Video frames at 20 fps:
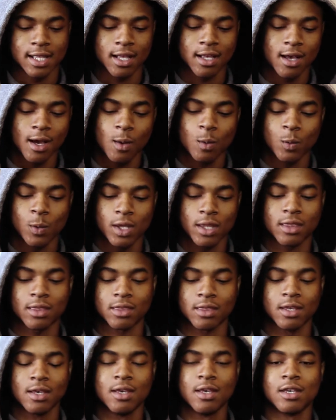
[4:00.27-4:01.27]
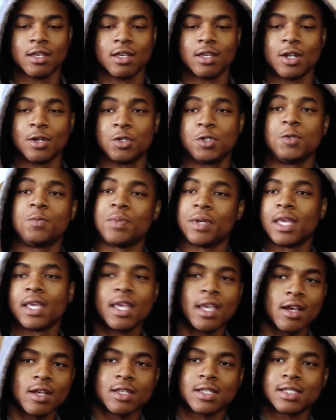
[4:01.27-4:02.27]
that come with just being
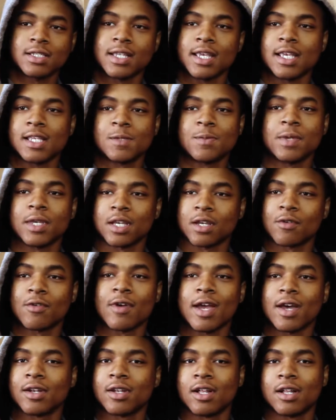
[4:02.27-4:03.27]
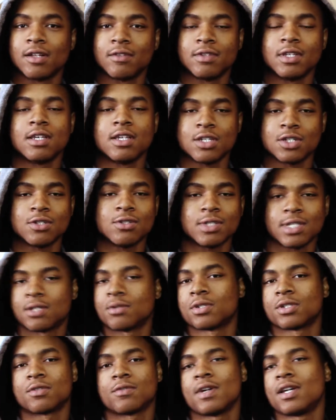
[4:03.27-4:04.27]
here in the States, being around all of the issues that
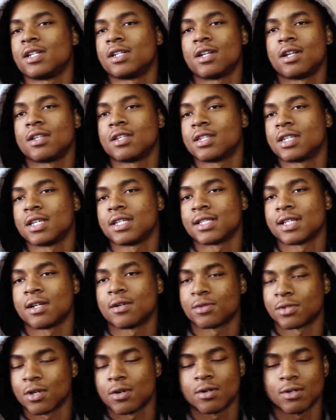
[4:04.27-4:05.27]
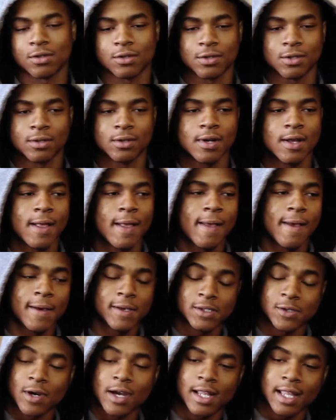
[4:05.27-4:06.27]
were surrounding all the things that I was going through.
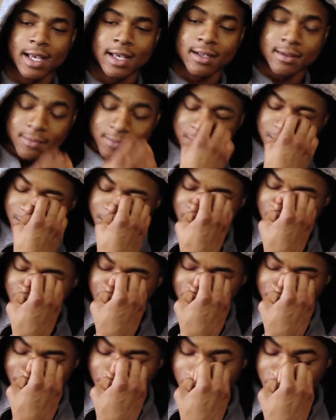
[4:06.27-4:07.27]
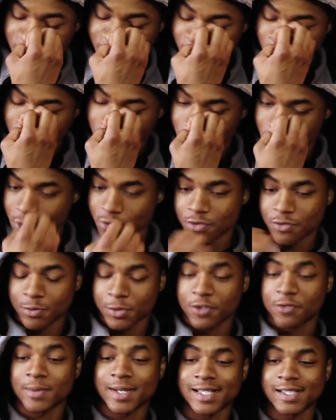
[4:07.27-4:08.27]
So I like was forced to
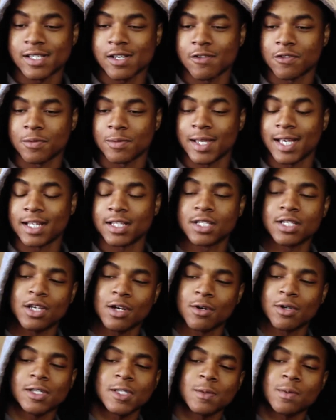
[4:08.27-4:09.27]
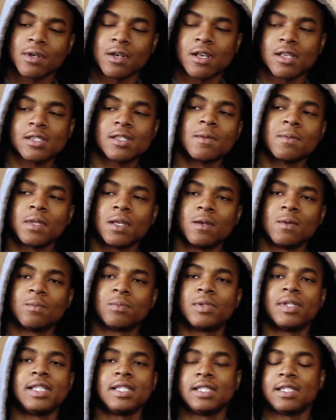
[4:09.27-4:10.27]
remove myself from that to go and experience something
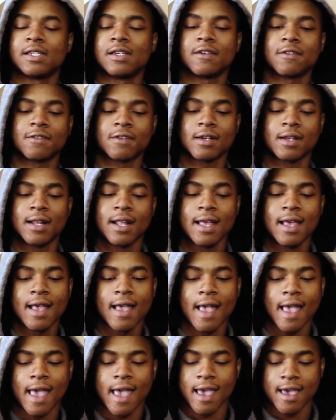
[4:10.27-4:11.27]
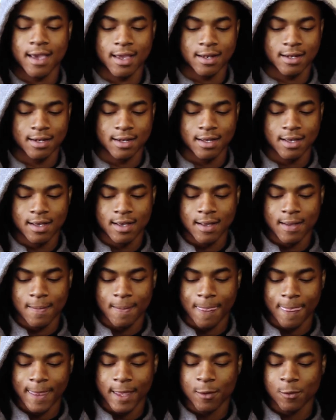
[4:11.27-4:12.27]
completely different, and
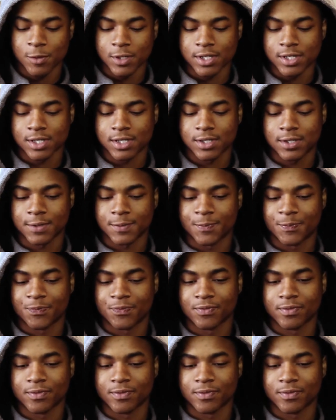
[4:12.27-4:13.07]
it was